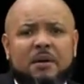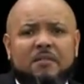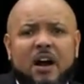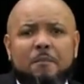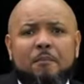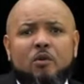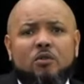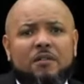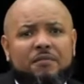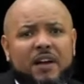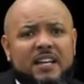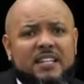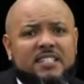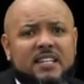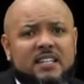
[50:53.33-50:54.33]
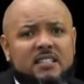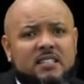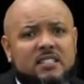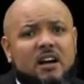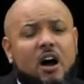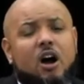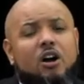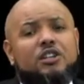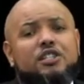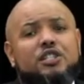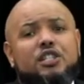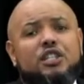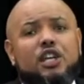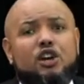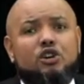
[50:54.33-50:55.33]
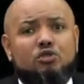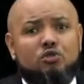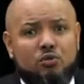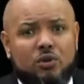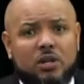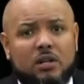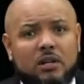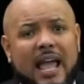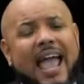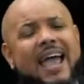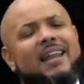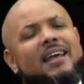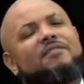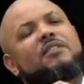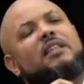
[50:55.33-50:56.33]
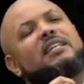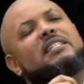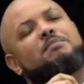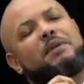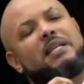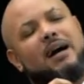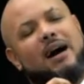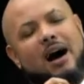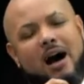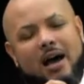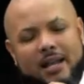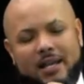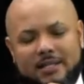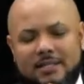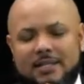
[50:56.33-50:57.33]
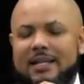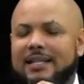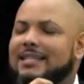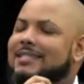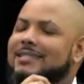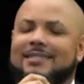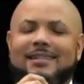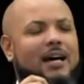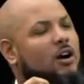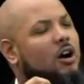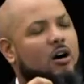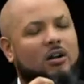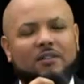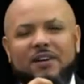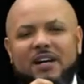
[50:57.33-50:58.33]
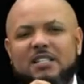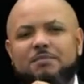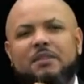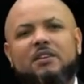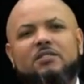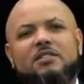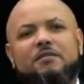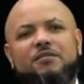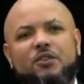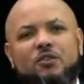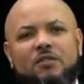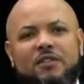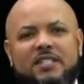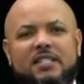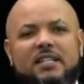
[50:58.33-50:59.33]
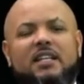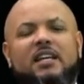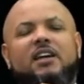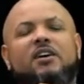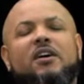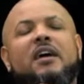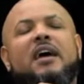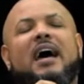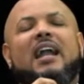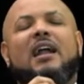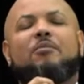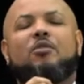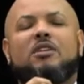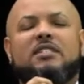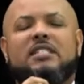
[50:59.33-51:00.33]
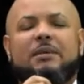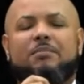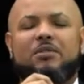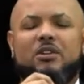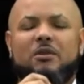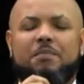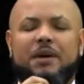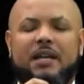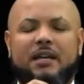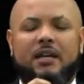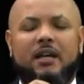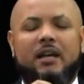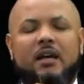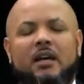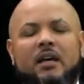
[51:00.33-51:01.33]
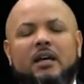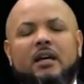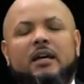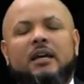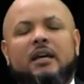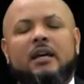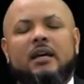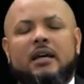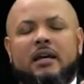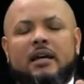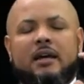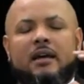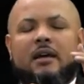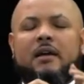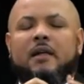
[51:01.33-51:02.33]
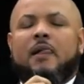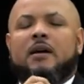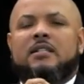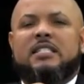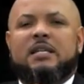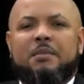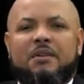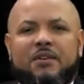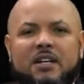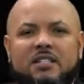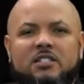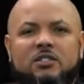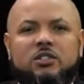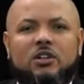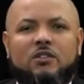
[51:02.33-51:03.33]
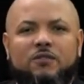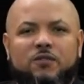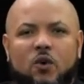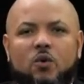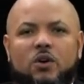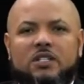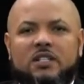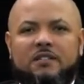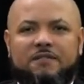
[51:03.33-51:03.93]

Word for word: of our motivations are skewed. And if let's be honest, this is not all of us, but there's a few of us in here, and I'm going to step on your pinky. Some of us look forward to the